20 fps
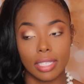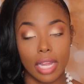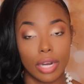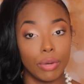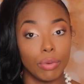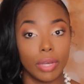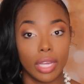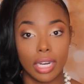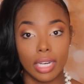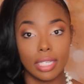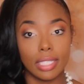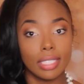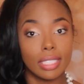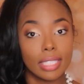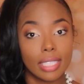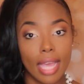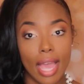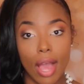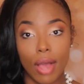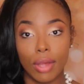I don't get a
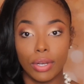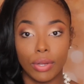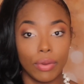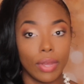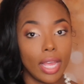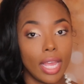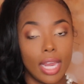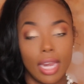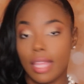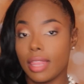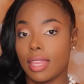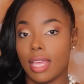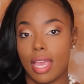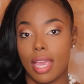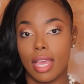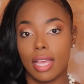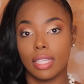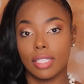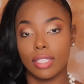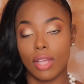discount, don't get
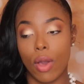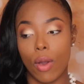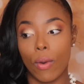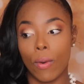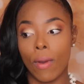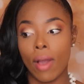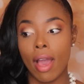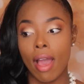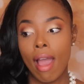anything. So